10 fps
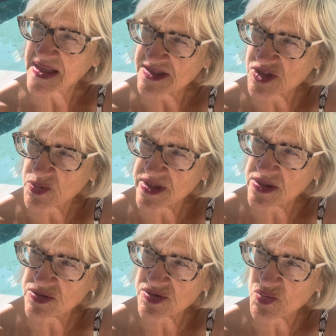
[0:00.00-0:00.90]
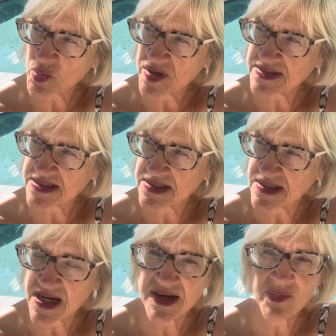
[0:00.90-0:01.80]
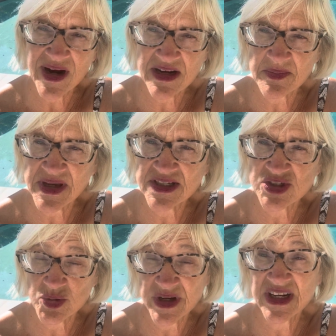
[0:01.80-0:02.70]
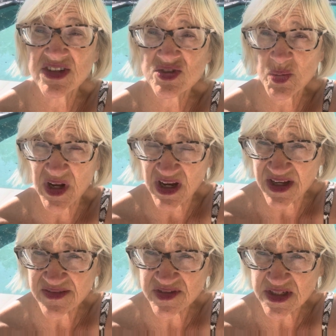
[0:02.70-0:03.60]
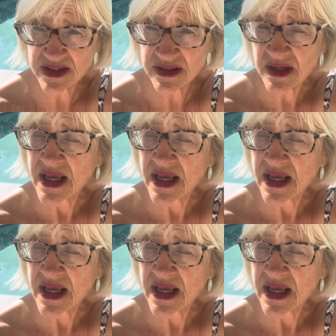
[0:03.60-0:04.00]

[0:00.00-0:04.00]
So here's what I recommend doing, and here's what I have done.